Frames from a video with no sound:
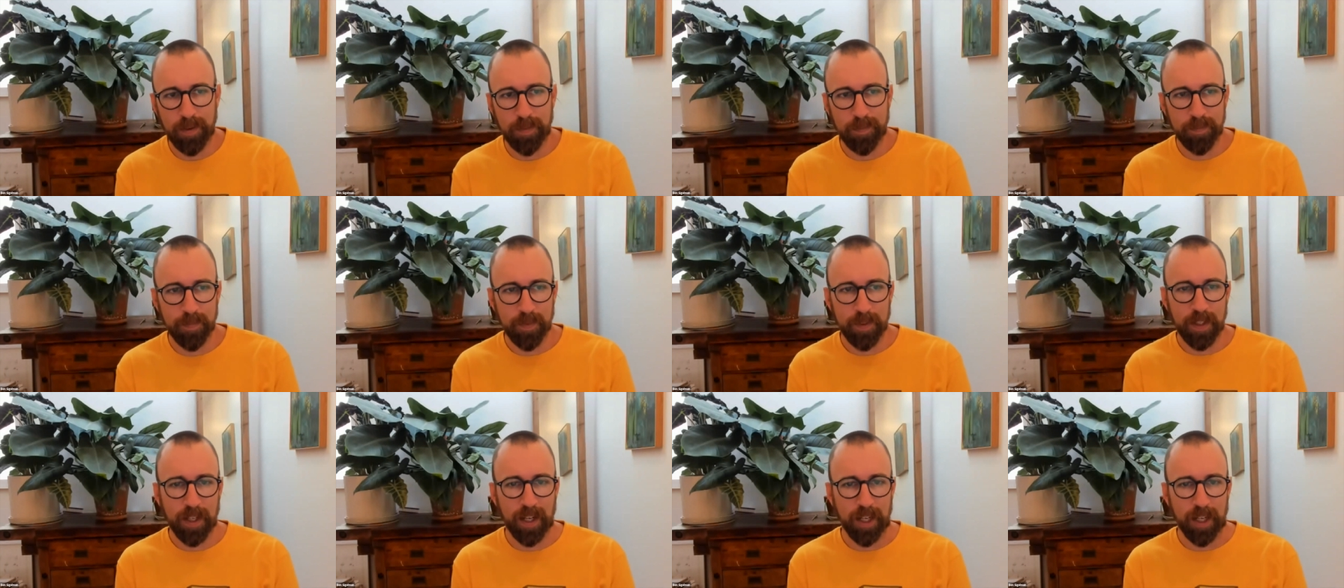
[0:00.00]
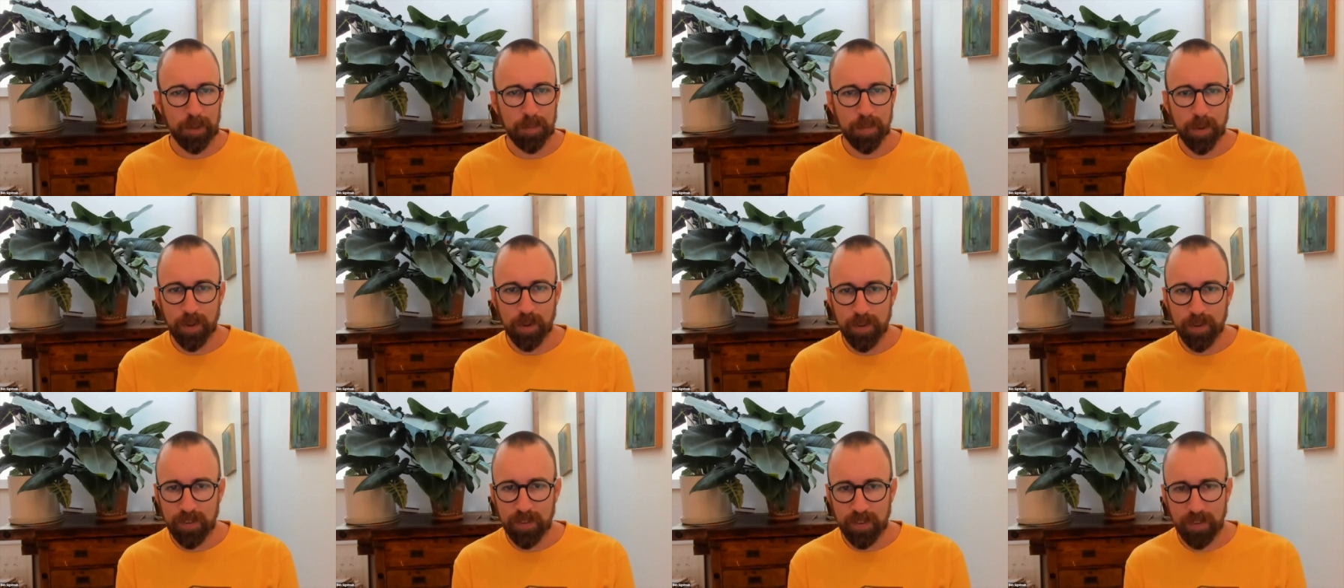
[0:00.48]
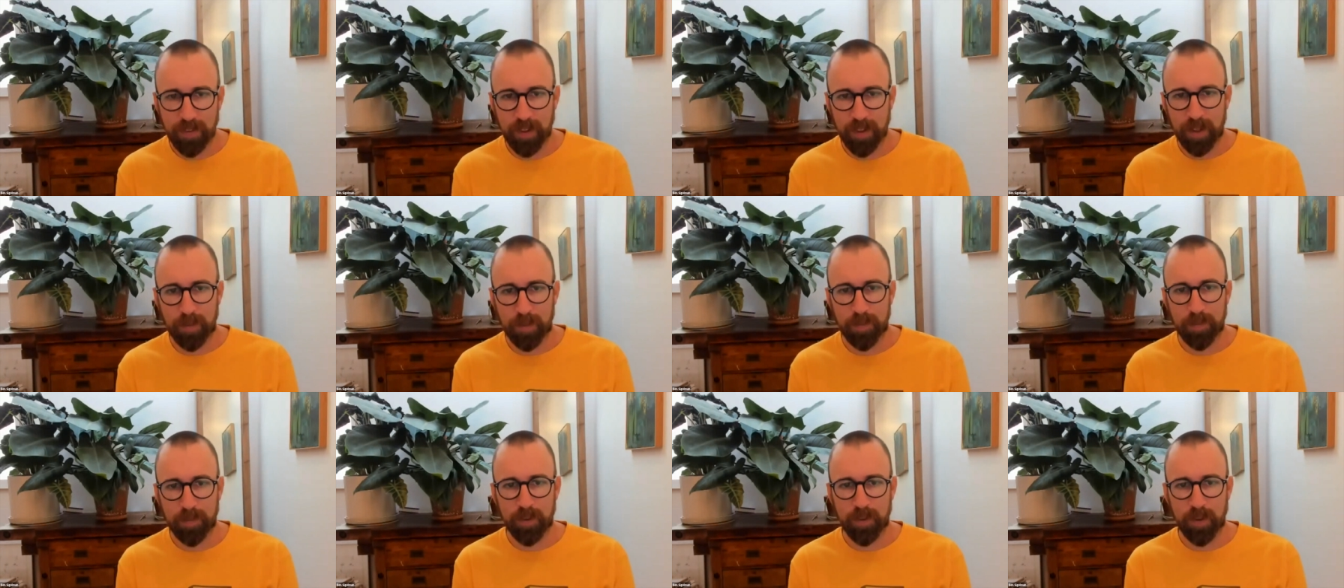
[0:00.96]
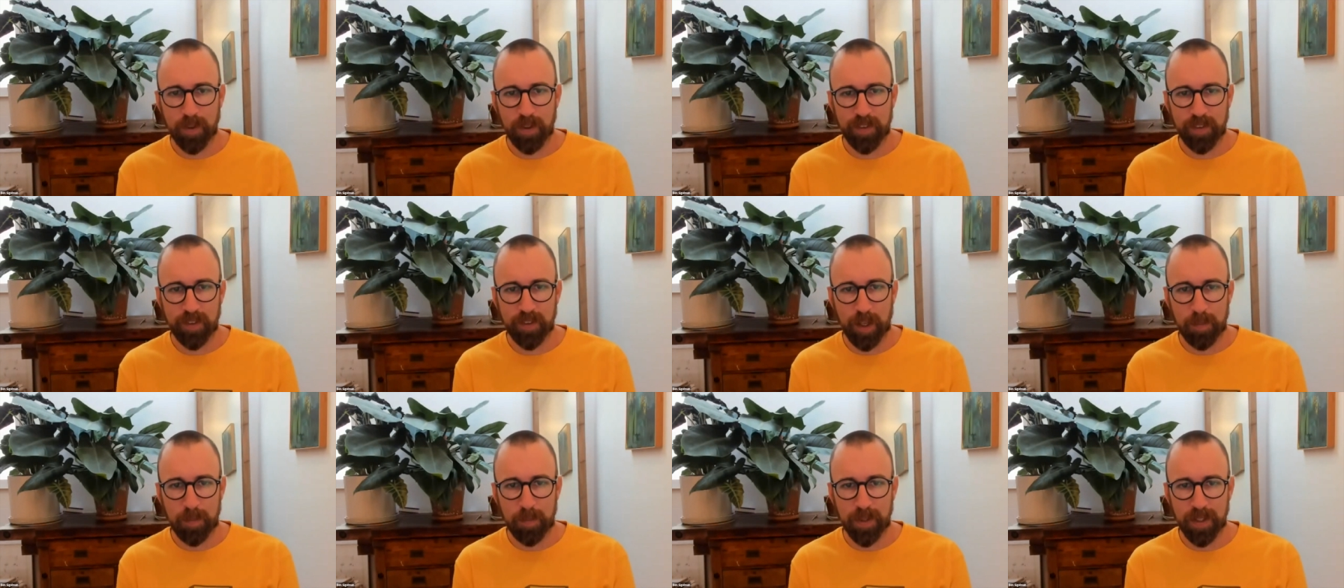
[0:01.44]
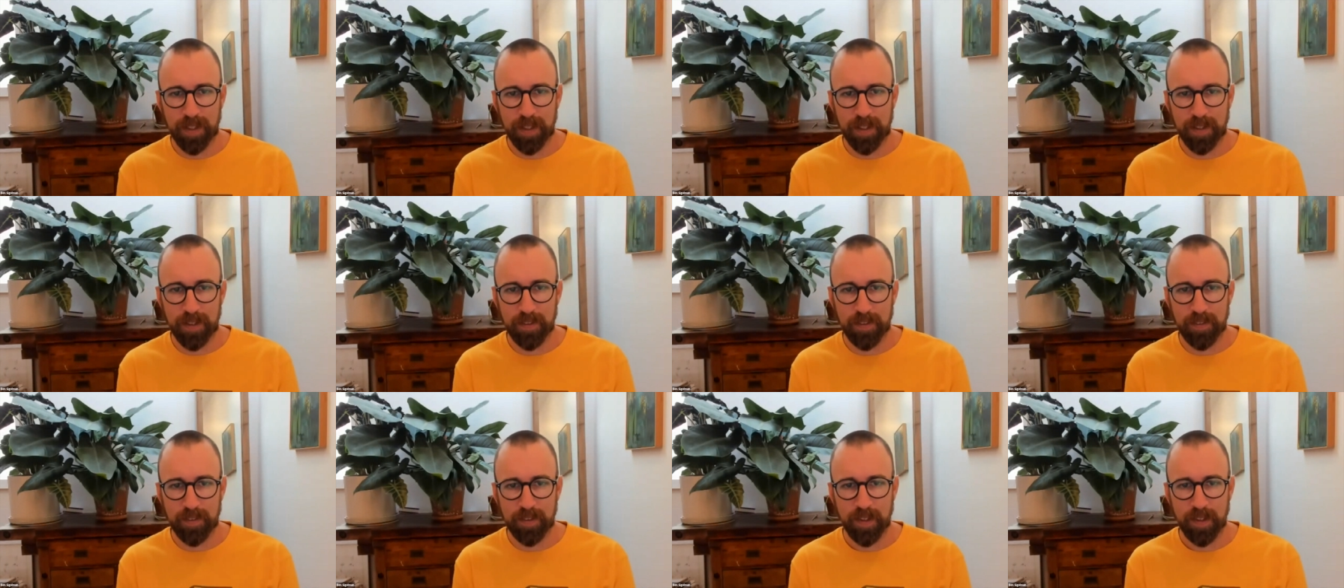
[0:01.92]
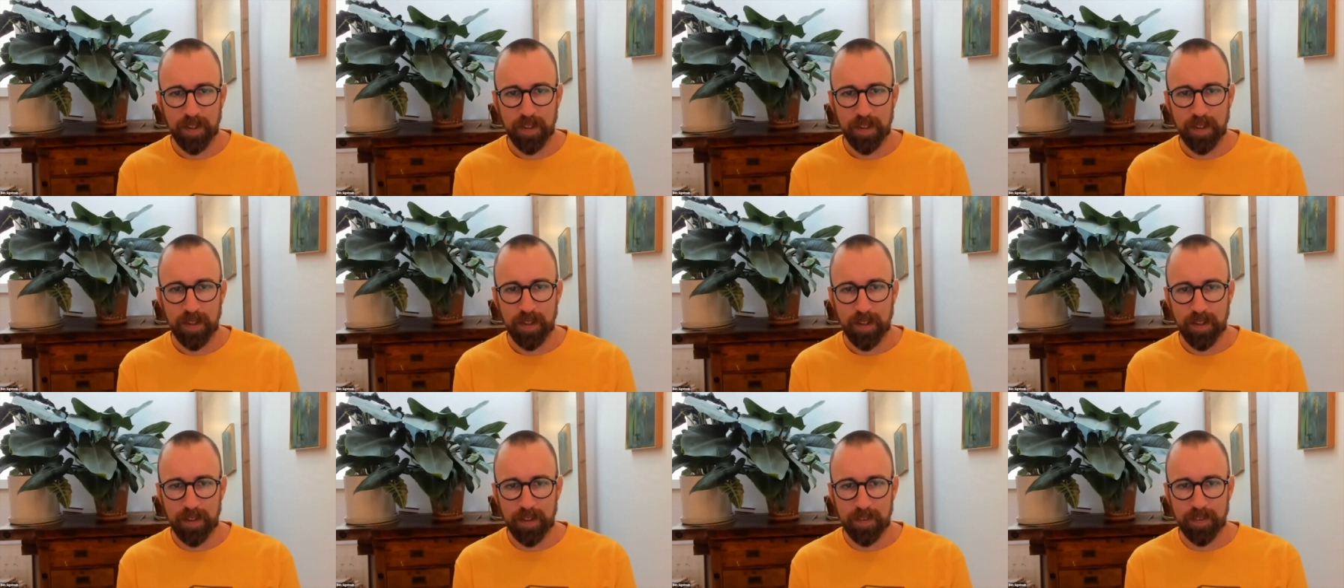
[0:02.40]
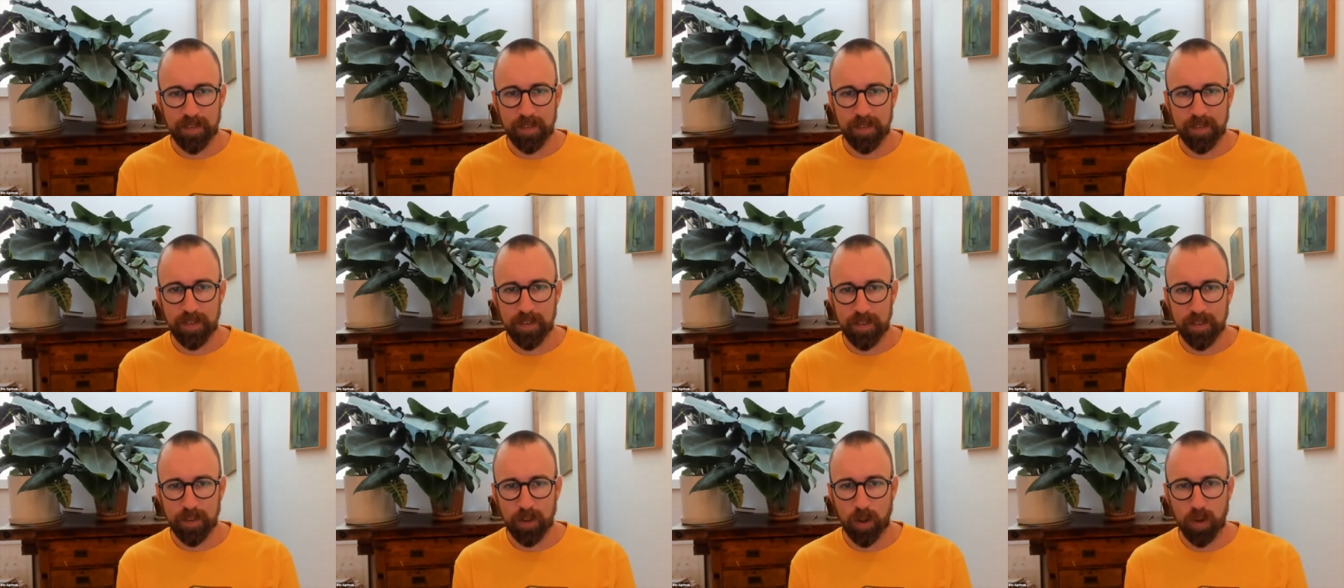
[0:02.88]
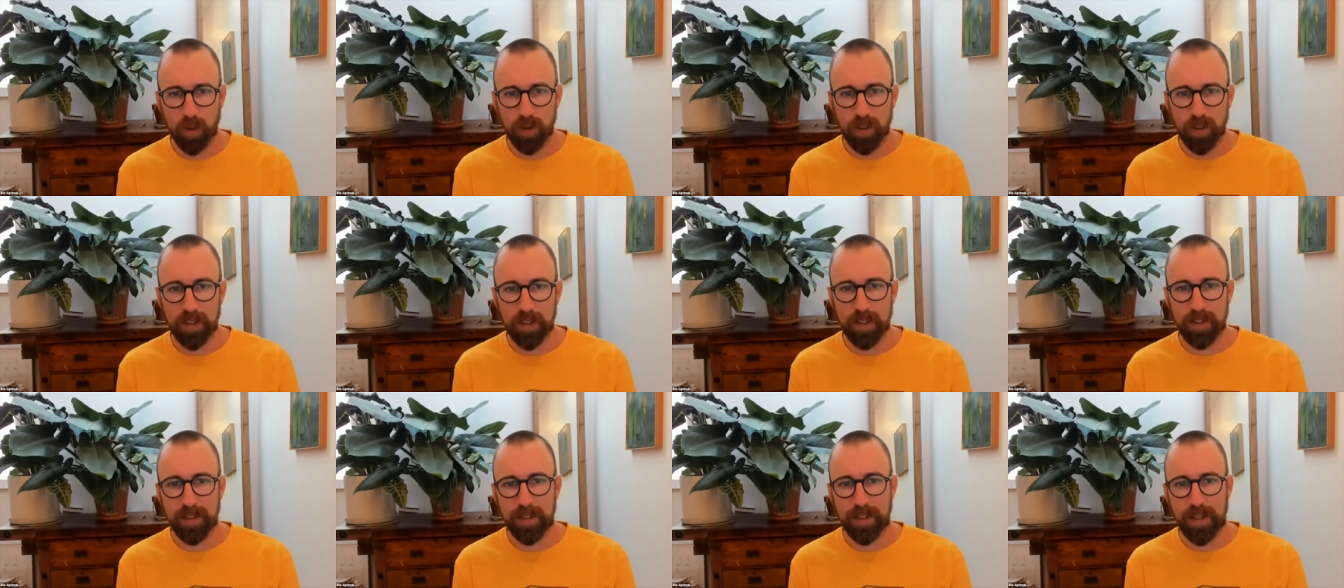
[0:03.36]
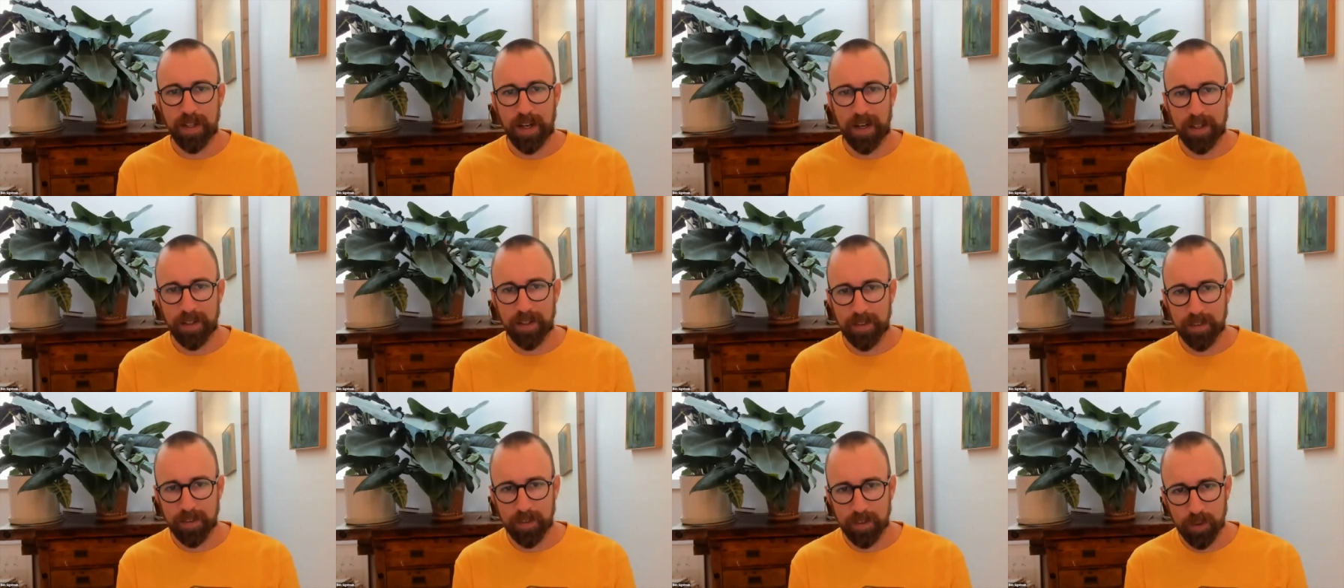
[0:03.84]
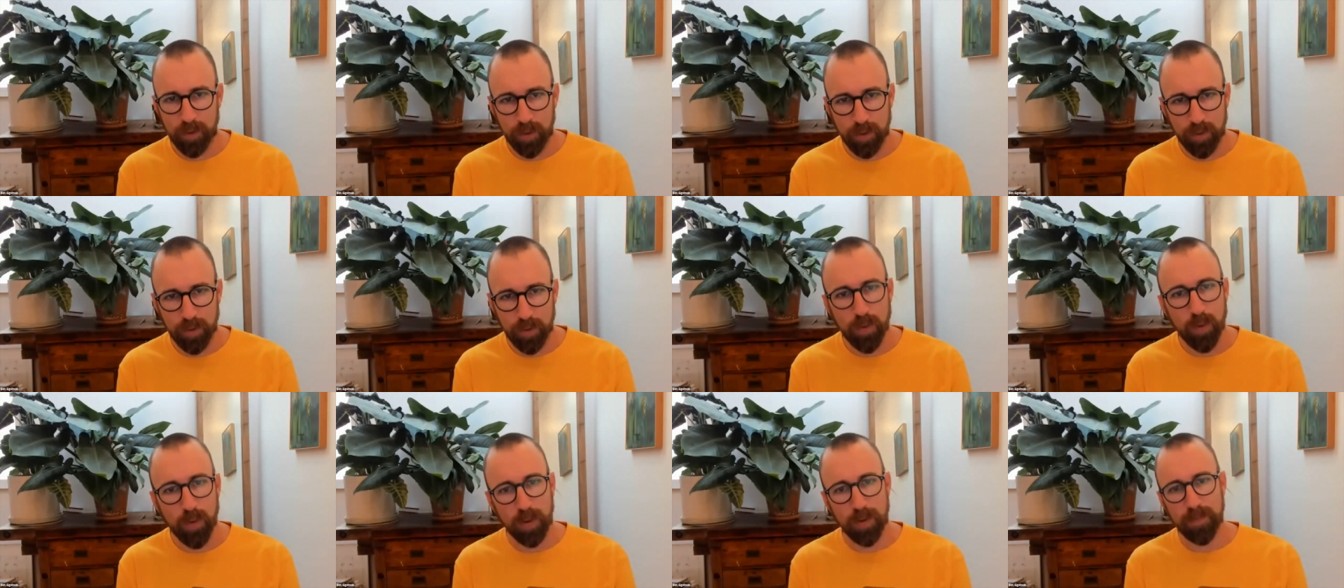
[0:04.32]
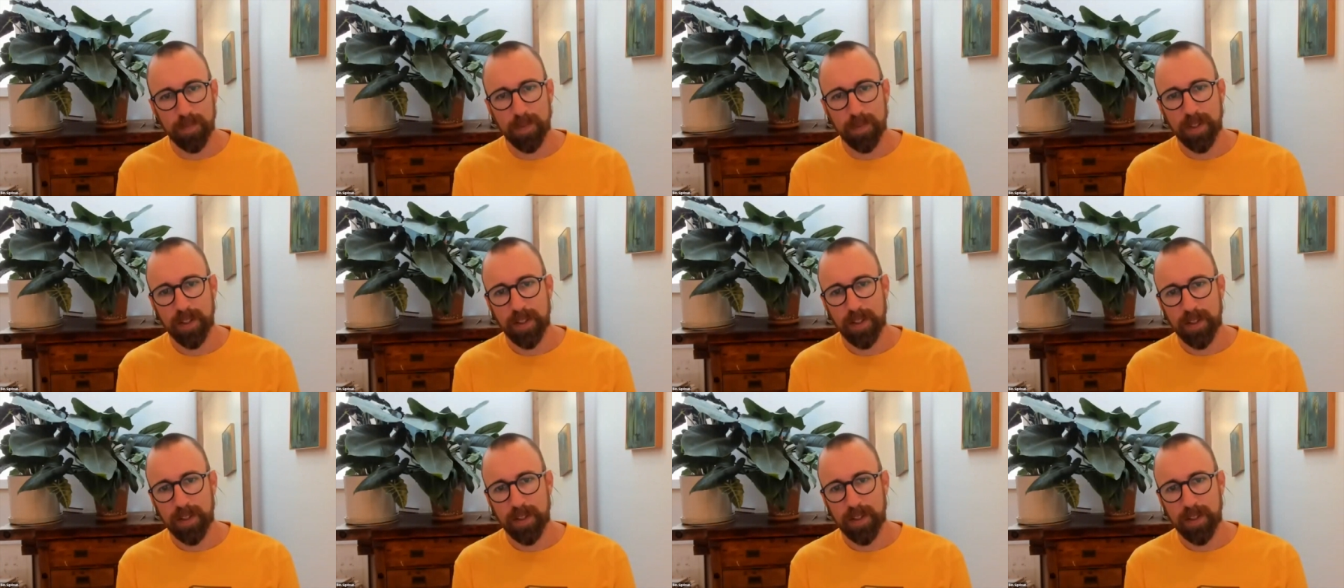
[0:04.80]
guideposts. So the sampling is totally non-uniform